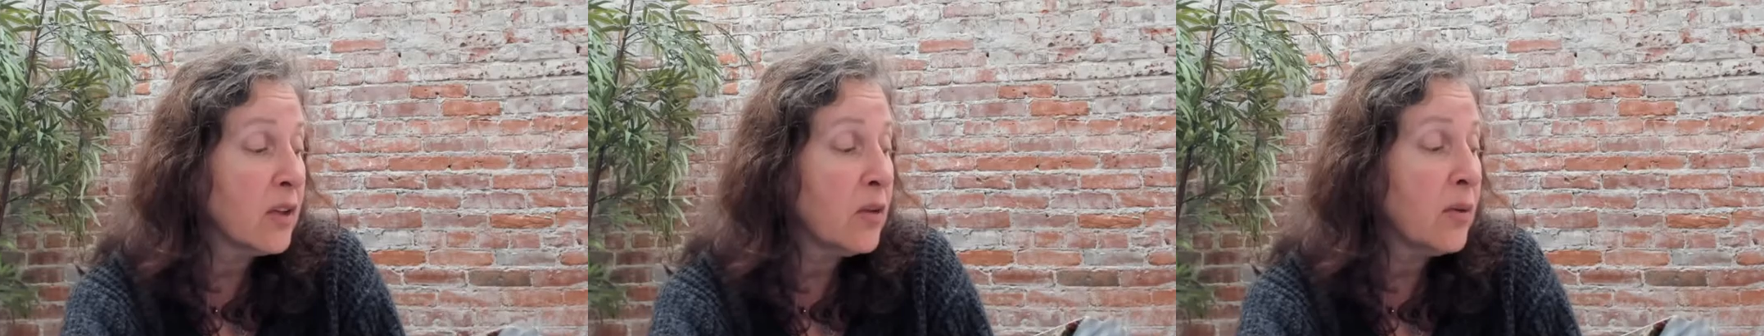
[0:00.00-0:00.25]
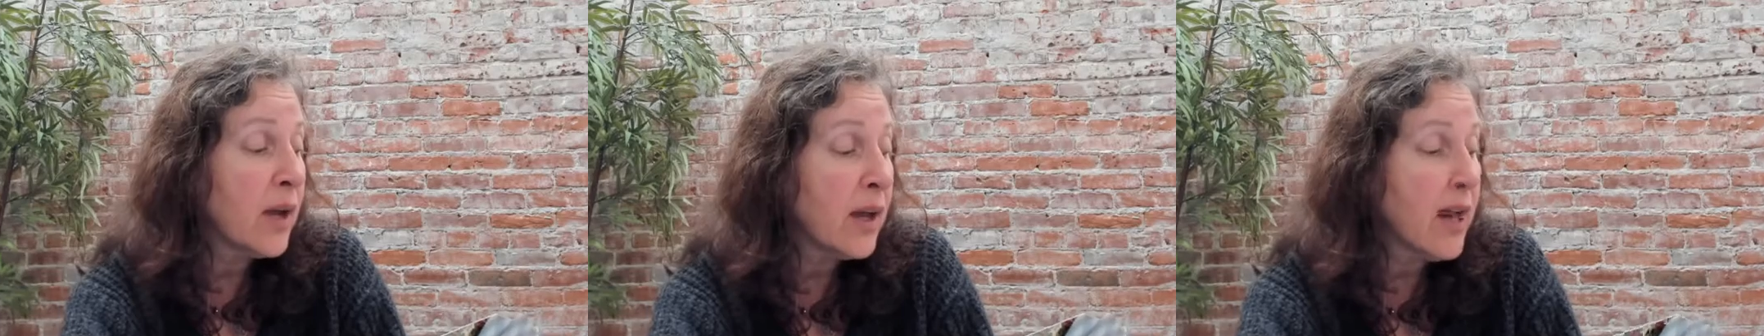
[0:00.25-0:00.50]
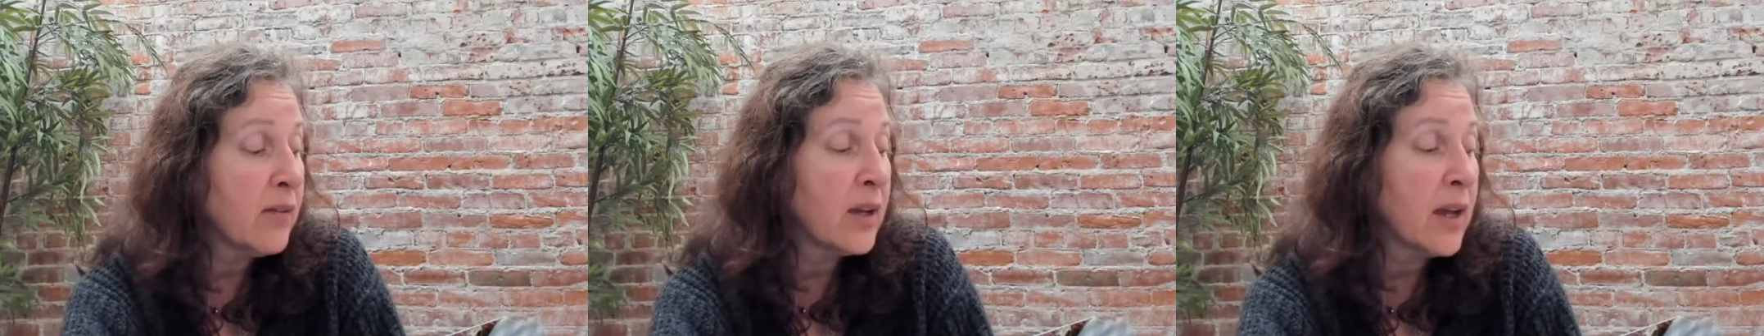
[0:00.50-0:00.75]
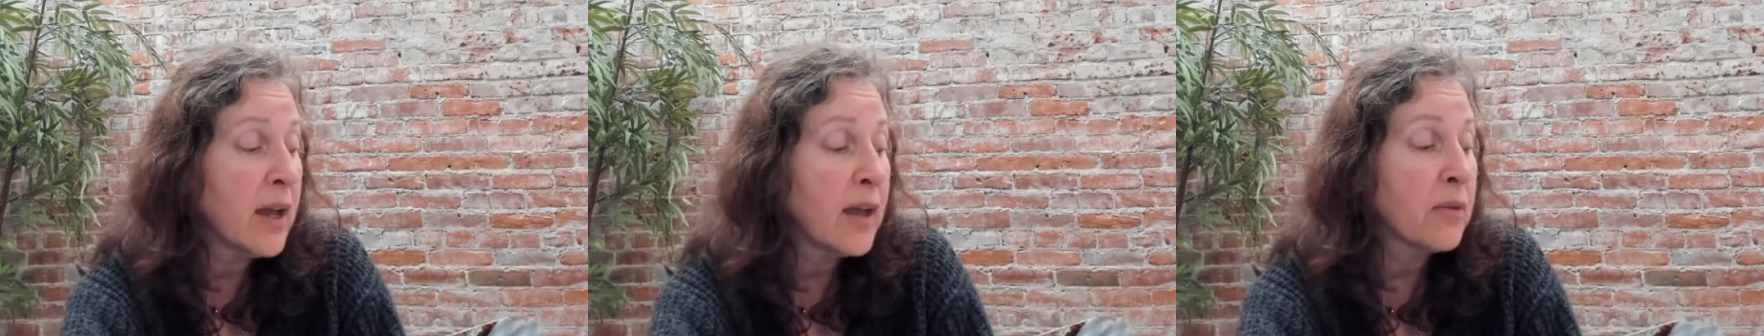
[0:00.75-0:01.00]
you have a
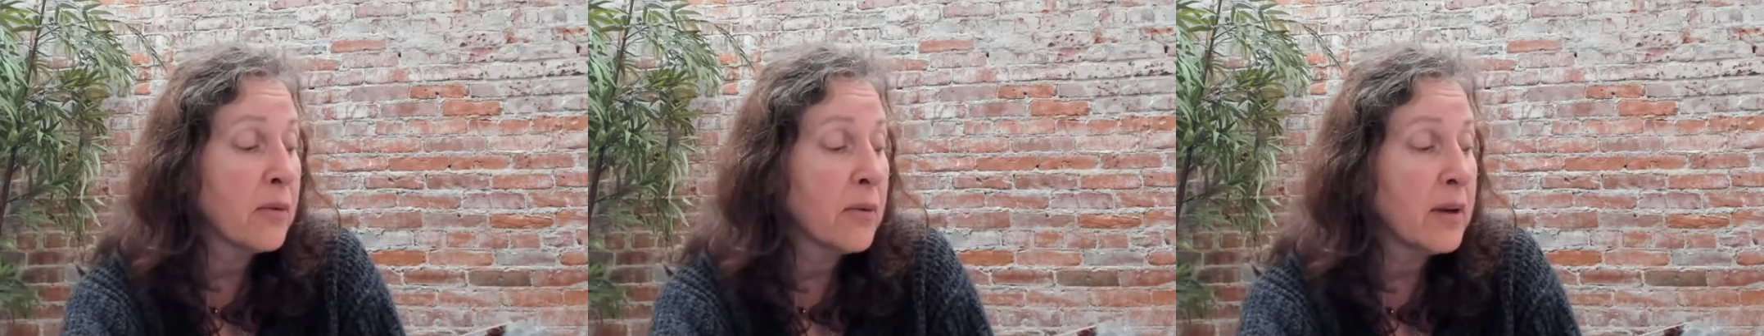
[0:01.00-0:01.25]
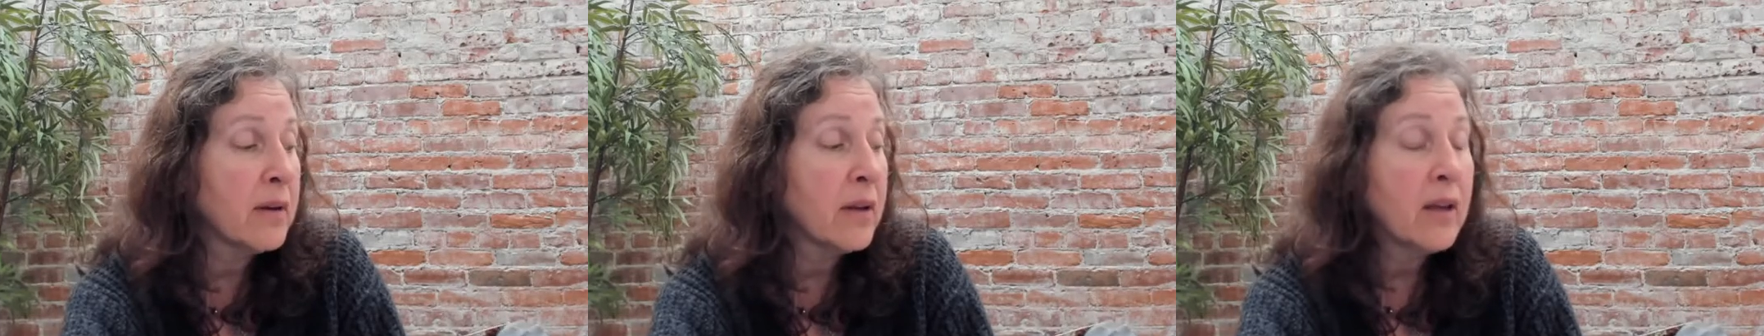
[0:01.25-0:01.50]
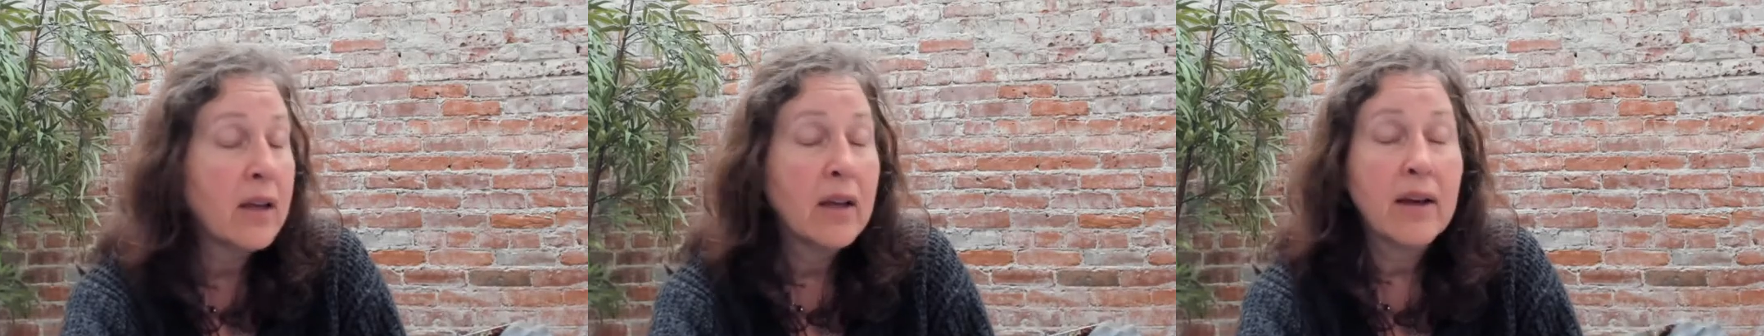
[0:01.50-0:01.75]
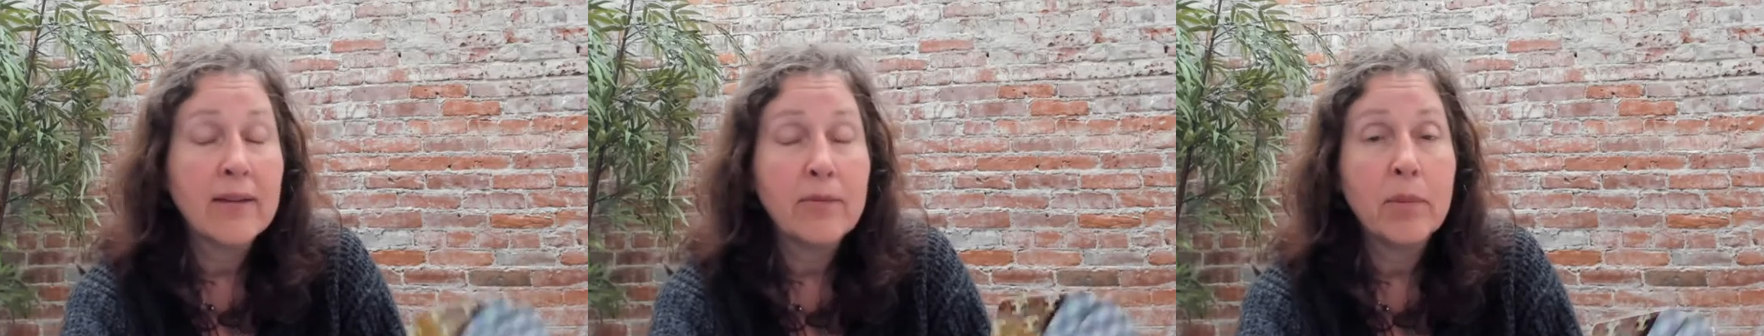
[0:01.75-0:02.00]
gathering
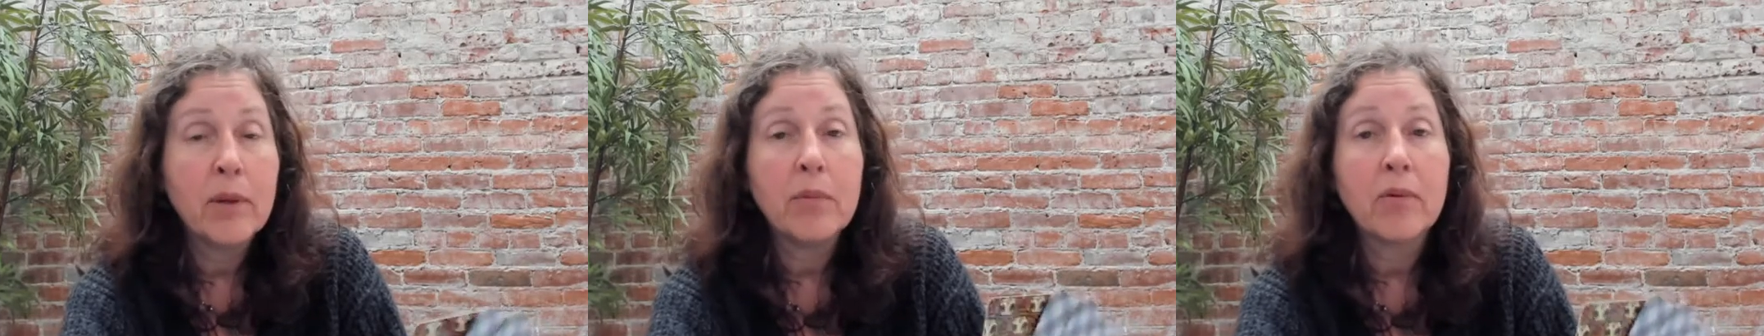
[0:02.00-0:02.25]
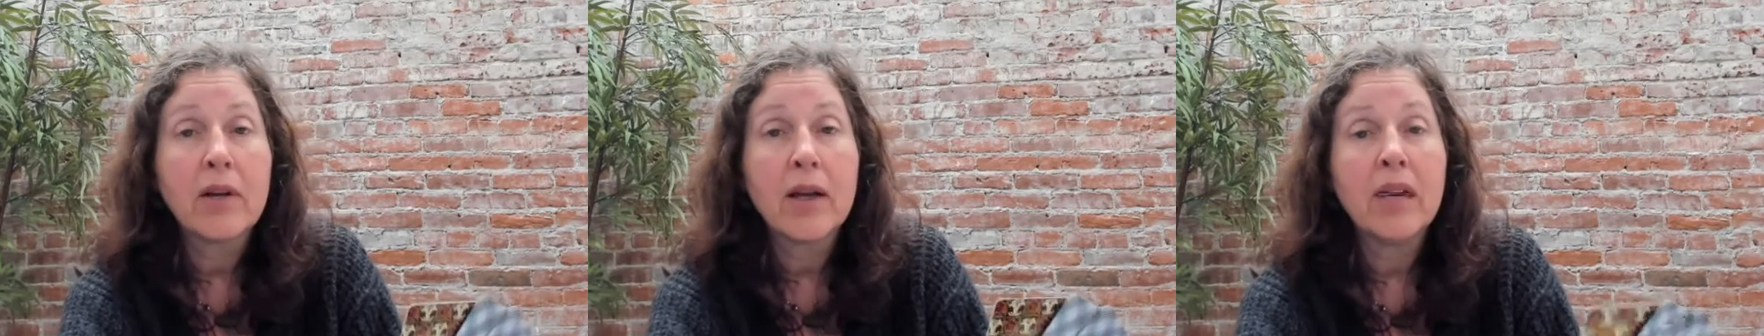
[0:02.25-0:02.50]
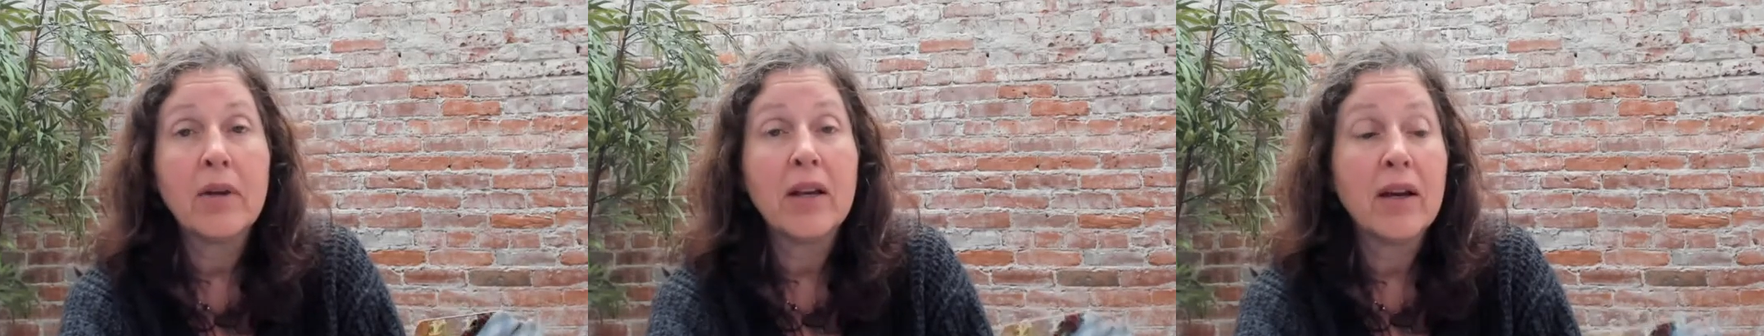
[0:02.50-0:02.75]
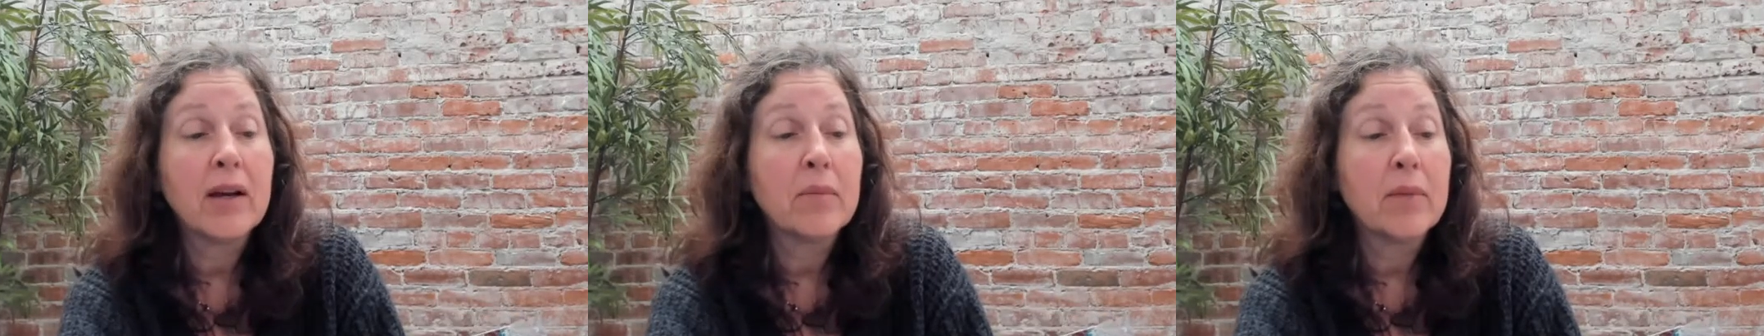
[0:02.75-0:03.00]
of people
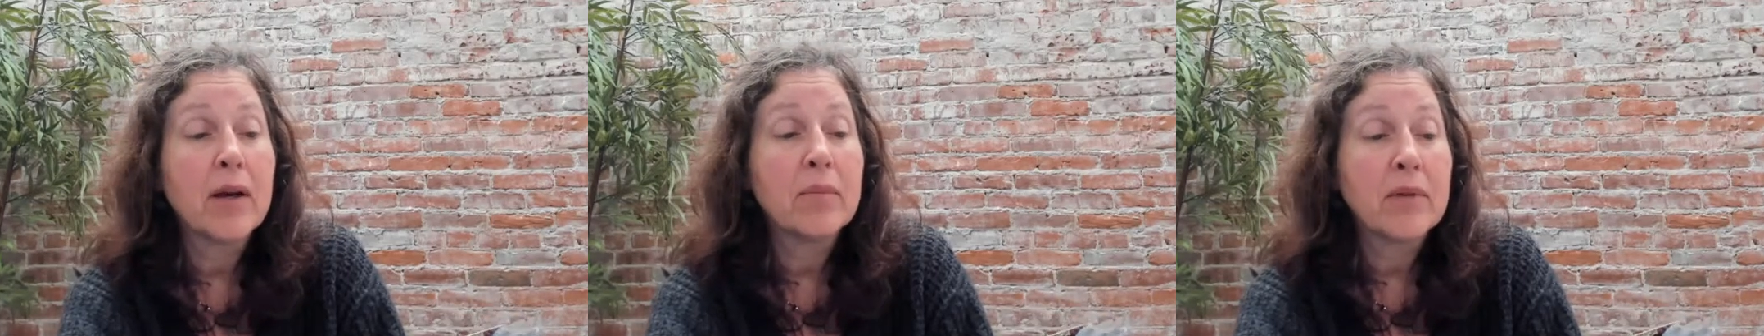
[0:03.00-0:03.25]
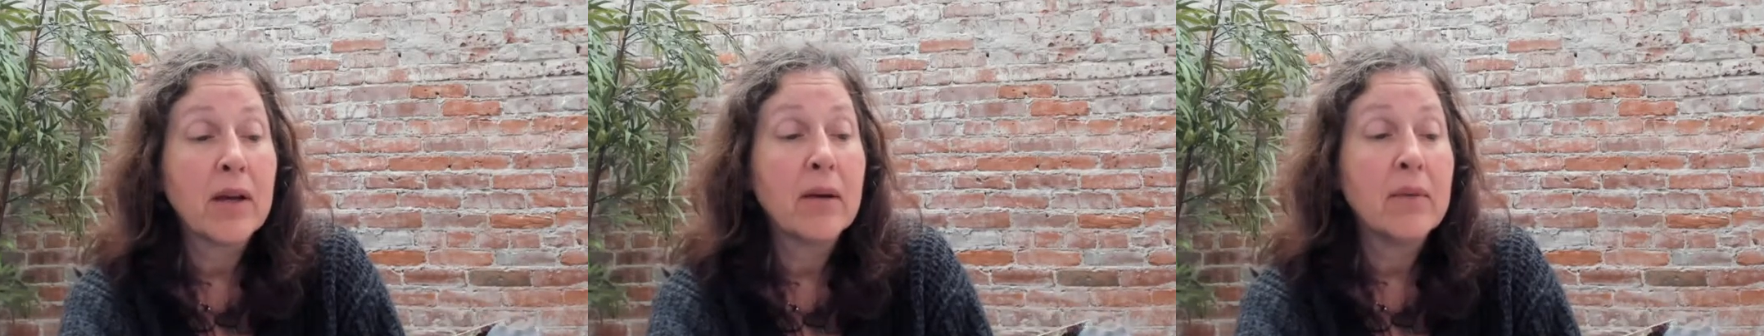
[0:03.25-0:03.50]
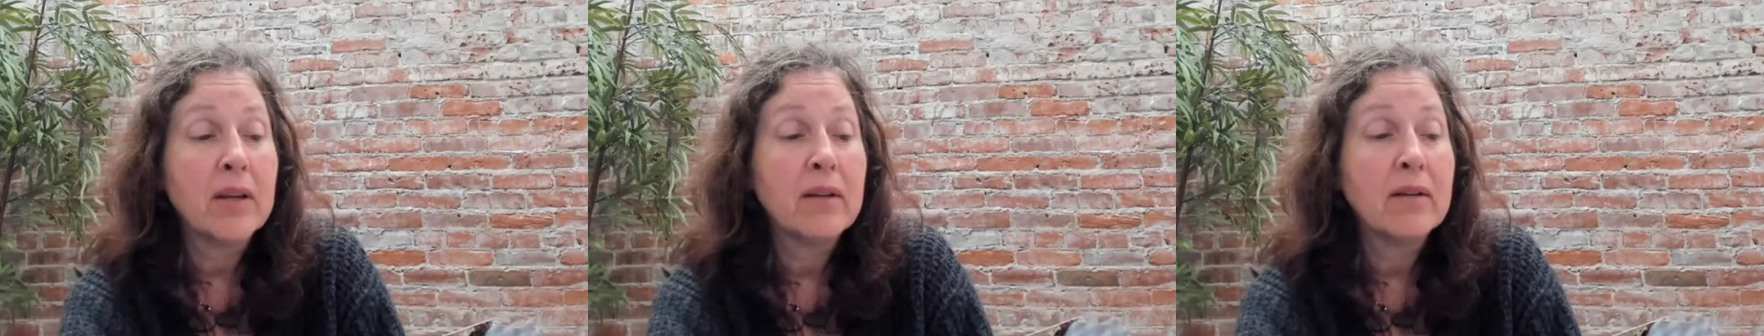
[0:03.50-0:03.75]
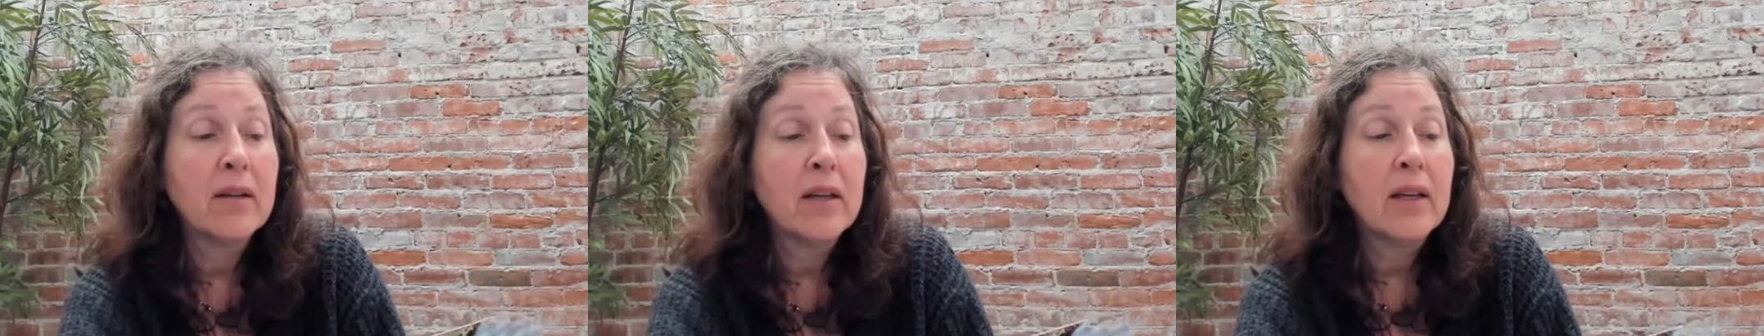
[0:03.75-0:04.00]
upcoming.